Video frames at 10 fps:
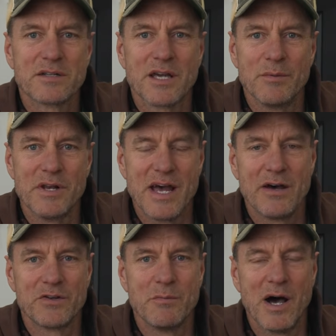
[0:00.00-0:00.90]
coming
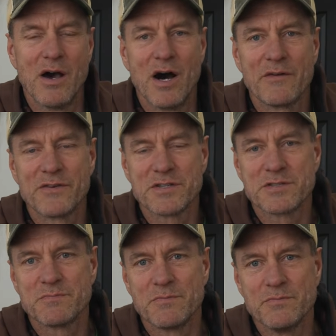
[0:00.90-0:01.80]
down to my
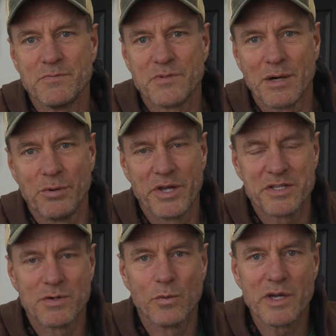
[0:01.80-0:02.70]
office a couple
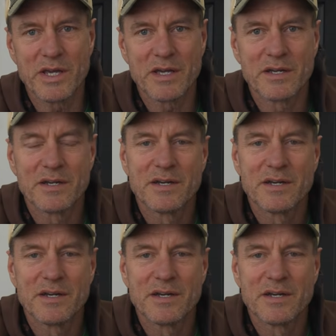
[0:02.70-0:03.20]
days a week